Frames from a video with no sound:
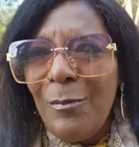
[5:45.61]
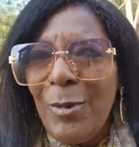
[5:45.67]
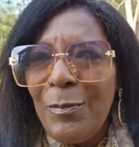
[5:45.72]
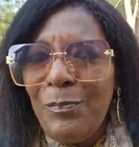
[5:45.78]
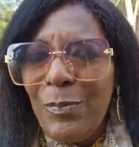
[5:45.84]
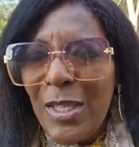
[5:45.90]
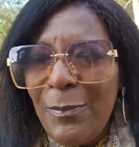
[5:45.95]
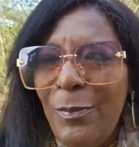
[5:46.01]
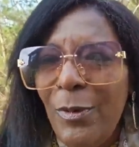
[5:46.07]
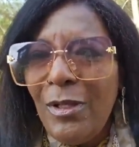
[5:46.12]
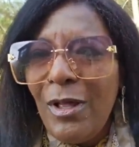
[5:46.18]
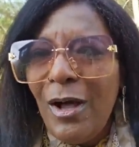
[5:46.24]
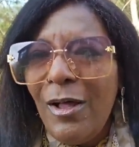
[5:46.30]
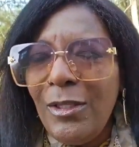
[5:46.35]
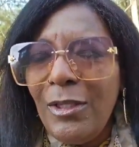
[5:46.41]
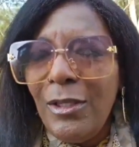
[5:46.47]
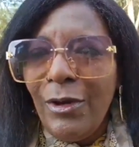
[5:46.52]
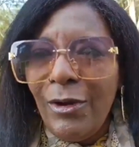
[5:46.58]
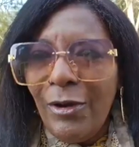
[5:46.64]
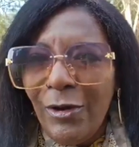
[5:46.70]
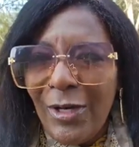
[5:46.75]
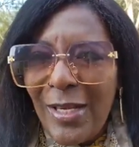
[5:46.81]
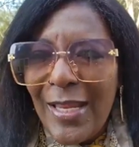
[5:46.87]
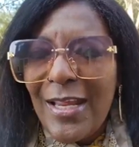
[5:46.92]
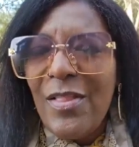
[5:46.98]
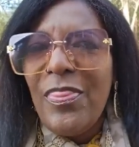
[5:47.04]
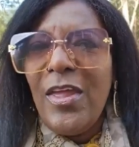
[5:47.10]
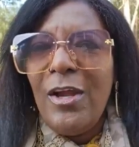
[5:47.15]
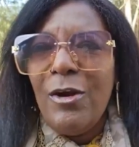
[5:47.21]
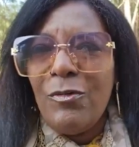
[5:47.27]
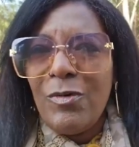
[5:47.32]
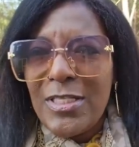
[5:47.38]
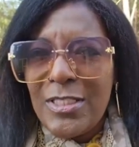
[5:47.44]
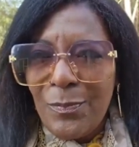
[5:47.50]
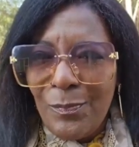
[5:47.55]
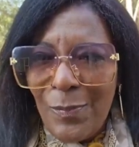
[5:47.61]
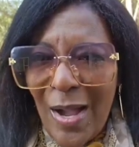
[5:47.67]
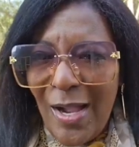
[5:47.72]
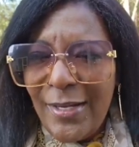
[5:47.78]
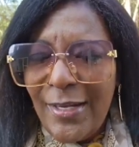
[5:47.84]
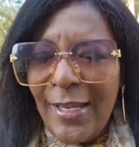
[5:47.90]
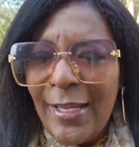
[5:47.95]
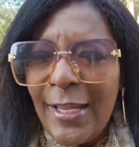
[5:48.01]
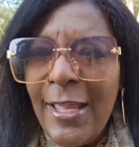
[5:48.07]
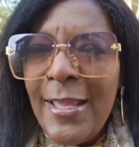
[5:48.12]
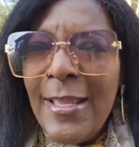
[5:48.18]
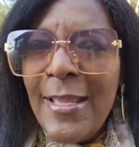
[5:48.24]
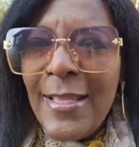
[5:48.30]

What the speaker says: but people are learning and they're responding.